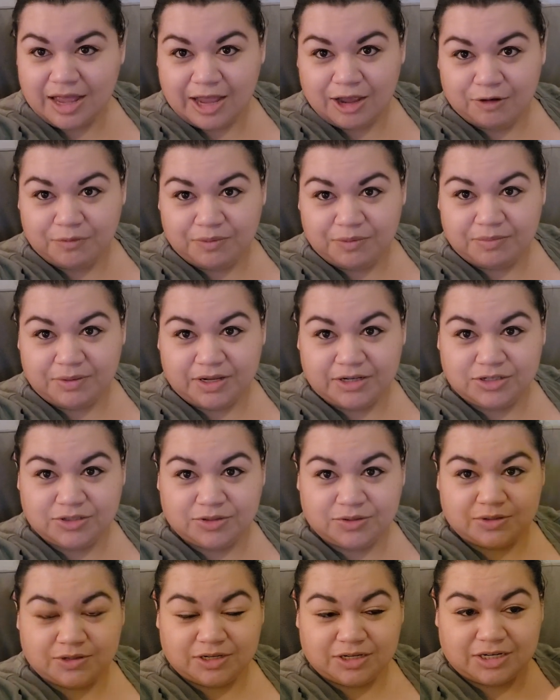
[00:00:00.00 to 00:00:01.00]
I opened my
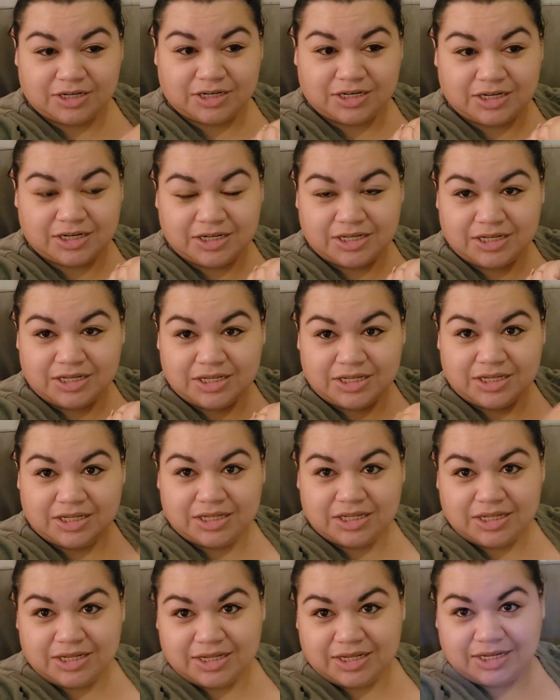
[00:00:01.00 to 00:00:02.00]
door
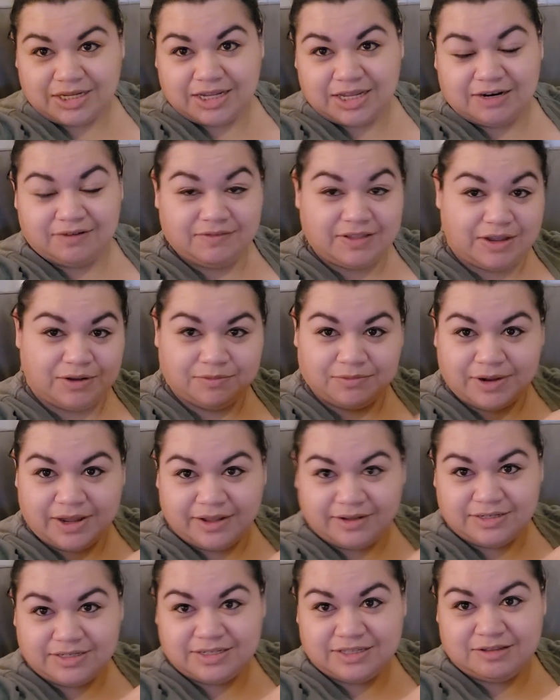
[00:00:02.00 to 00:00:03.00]
and kind of like
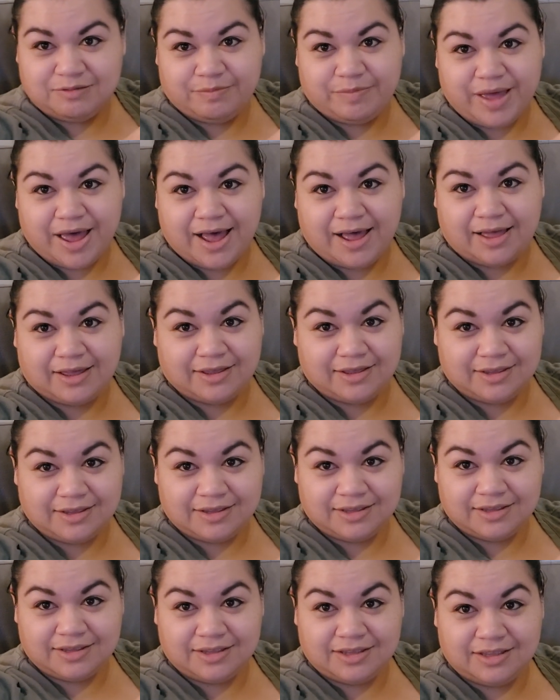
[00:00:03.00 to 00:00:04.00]
ran to the back
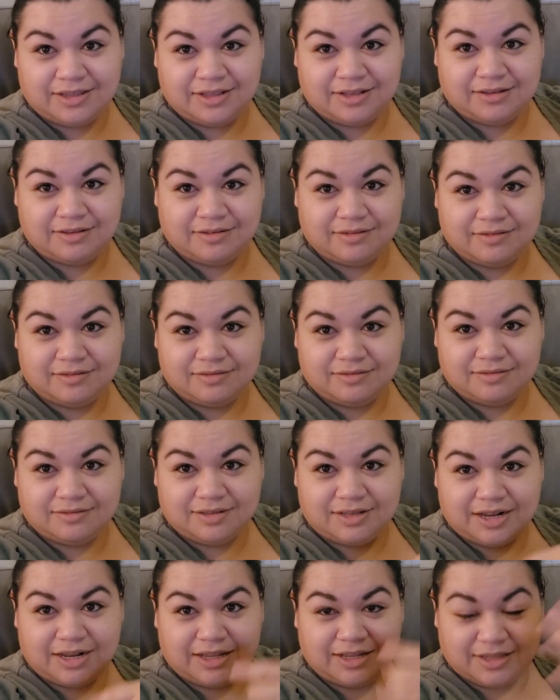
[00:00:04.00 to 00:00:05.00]
in
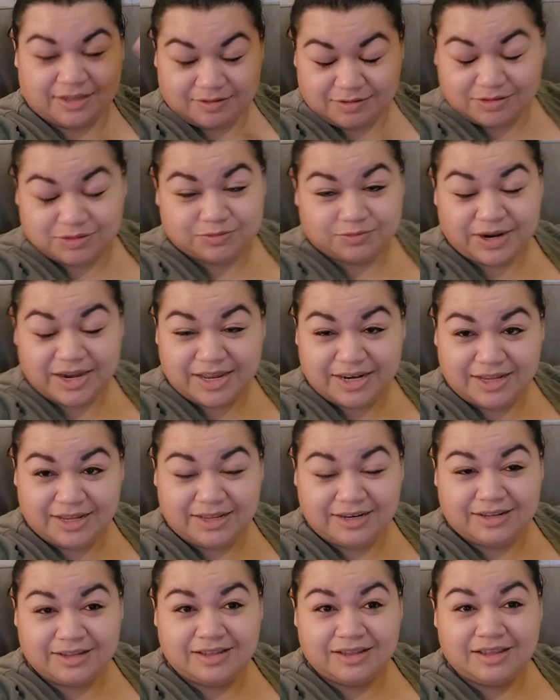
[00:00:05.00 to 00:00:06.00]
like it was
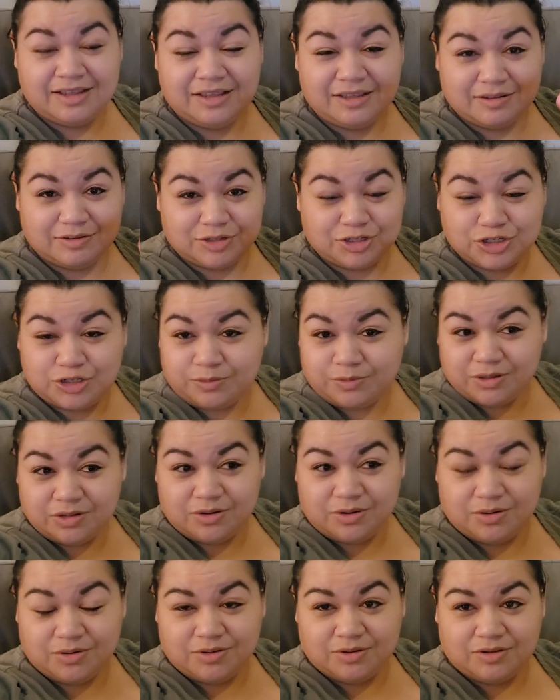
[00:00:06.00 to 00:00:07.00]
raining it was super
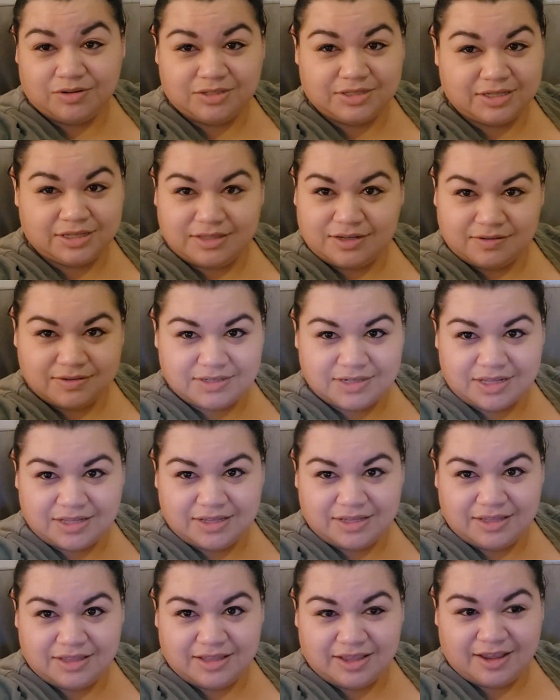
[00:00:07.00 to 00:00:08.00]
cold and there was
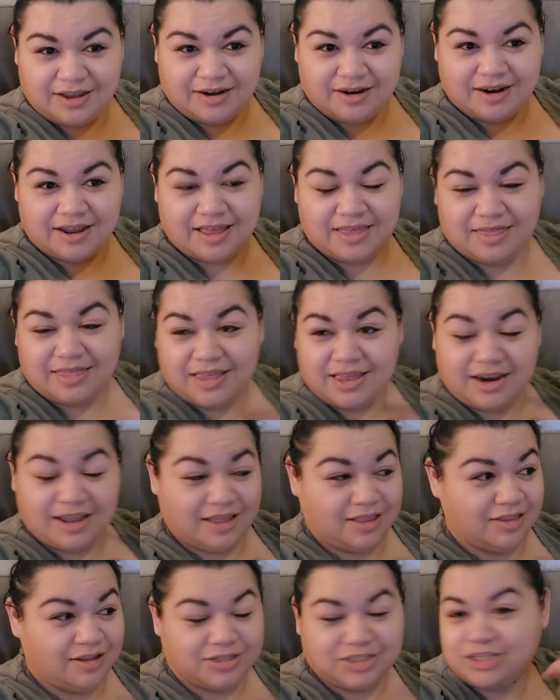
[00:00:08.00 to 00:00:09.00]
nothing there and then
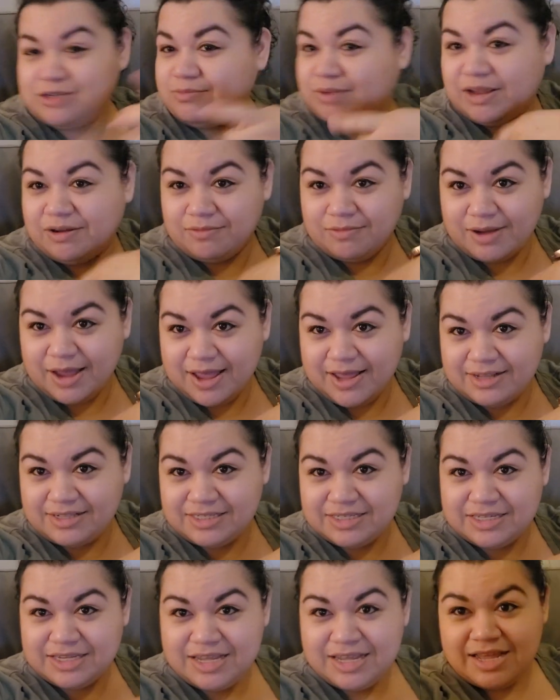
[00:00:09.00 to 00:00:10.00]
I looked to my
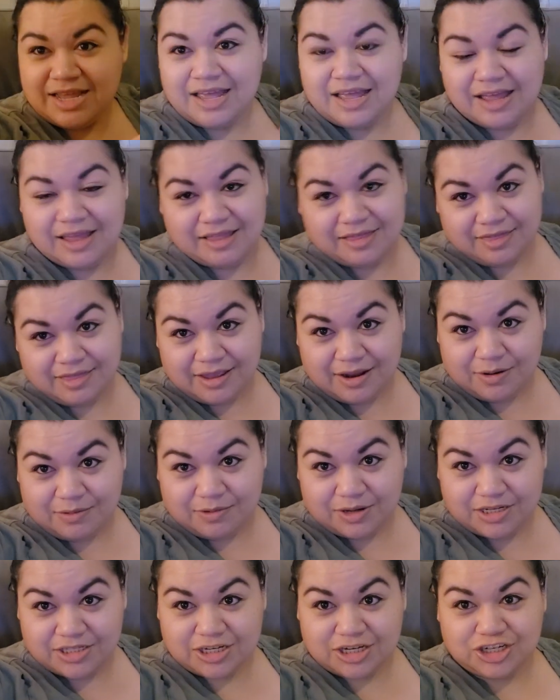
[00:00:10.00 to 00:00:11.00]
right and there
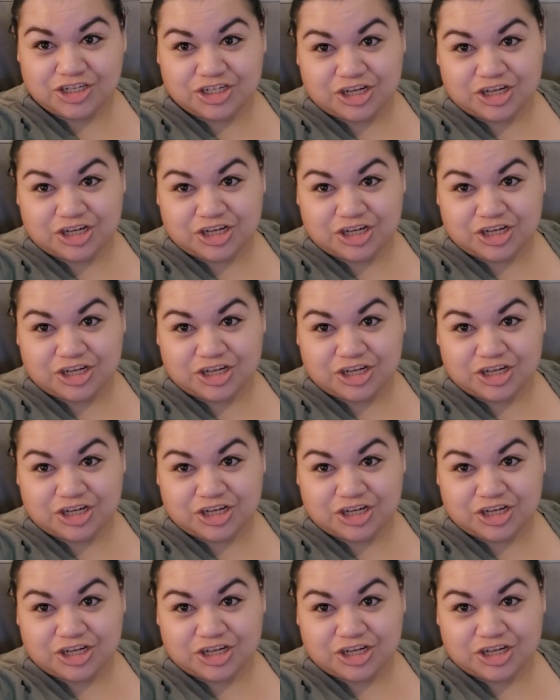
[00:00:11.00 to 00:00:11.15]
was a